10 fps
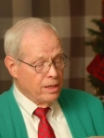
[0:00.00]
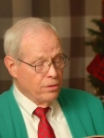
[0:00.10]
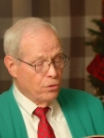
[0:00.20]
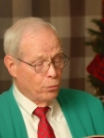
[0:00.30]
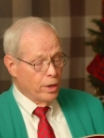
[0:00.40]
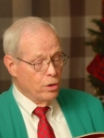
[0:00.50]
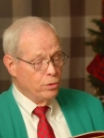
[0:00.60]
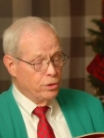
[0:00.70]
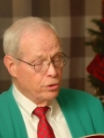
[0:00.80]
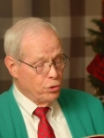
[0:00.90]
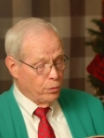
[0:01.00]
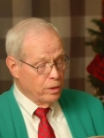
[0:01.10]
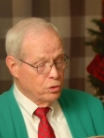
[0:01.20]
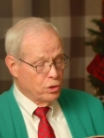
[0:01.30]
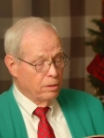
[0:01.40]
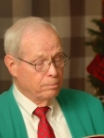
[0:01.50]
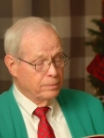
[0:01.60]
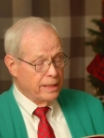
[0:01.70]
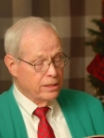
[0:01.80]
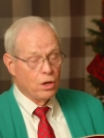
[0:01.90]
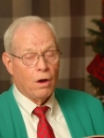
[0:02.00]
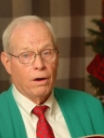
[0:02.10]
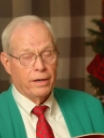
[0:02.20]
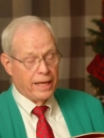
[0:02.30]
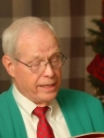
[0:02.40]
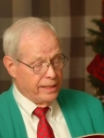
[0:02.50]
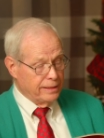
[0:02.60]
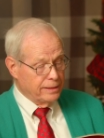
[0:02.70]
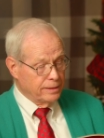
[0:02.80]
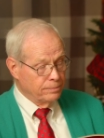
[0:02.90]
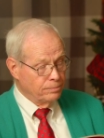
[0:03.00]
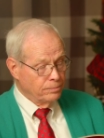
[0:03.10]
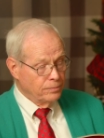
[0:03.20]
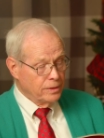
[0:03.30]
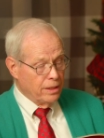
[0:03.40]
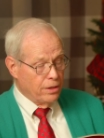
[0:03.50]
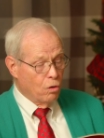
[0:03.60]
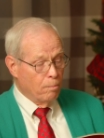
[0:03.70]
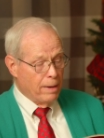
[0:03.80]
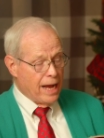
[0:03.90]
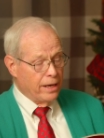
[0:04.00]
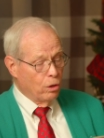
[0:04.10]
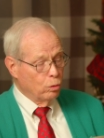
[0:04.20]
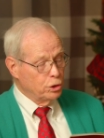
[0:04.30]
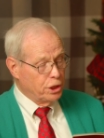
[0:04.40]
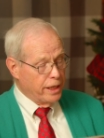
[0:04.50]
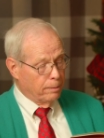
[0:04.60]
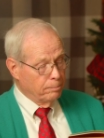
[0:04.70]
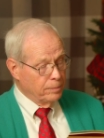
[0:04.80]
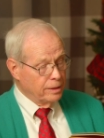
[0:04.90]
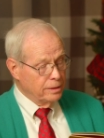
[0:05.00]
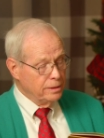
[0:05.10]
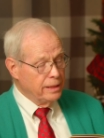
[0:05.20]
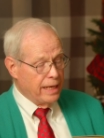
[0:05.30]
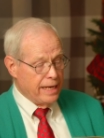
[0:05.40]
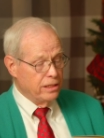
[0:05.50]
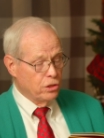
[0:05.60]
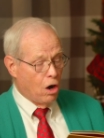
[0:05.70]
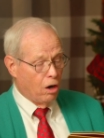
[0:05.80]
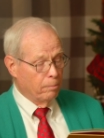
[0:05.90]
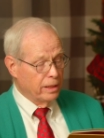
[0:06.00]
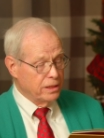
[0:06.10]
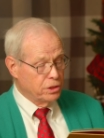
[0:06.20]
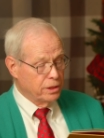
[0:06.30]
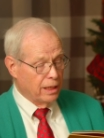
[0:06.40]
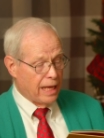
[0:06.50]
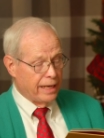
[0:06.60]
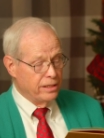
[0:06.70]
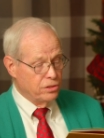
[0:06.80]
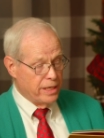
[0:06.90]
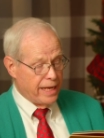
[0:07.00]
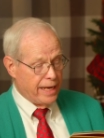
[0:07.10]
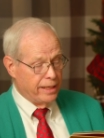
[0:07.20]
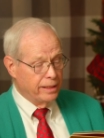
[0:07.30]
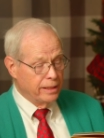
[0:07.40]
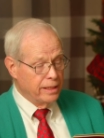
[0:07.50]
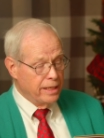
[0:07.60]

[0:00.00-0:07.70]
The road to Jerusalem is hard, ain't it? Don't mind old Shem. He's harmless like his dad.